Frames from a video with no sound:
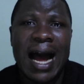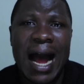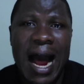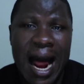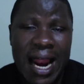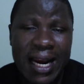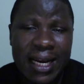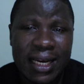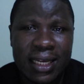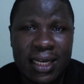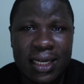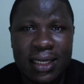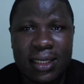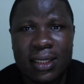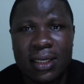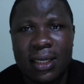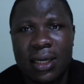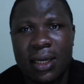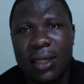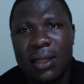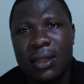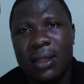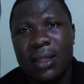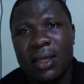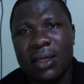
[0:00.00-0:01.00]
and yet
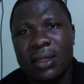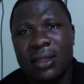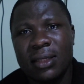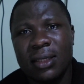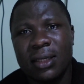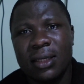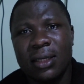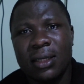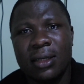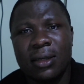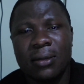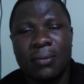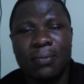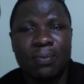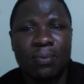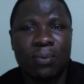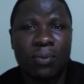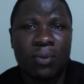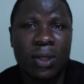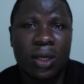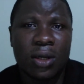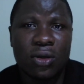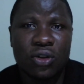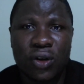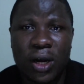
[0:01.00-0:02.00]
they still
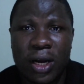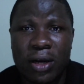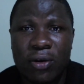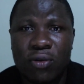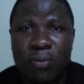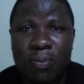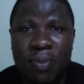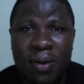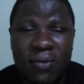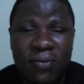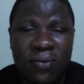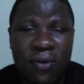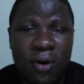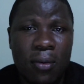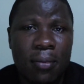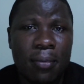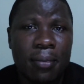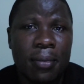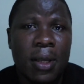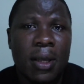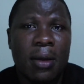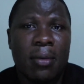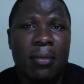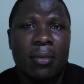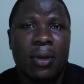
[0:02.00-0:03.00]
tried to perform.